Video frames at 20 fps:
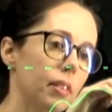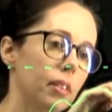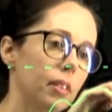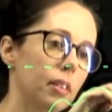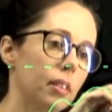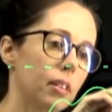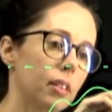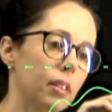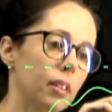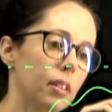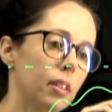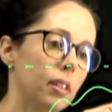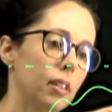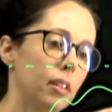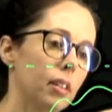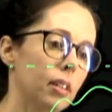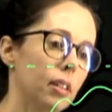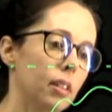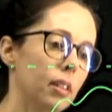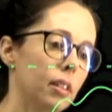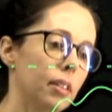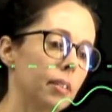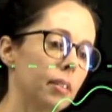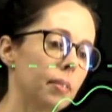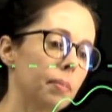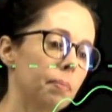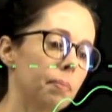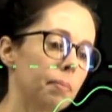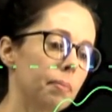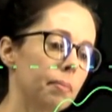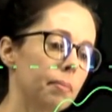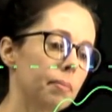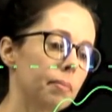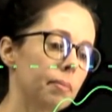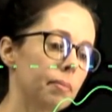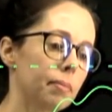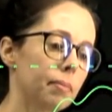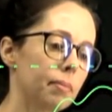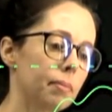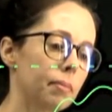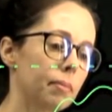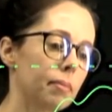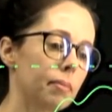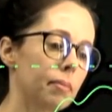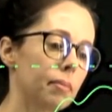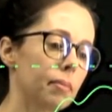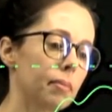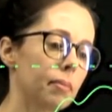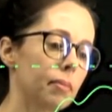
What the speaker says: [no speech]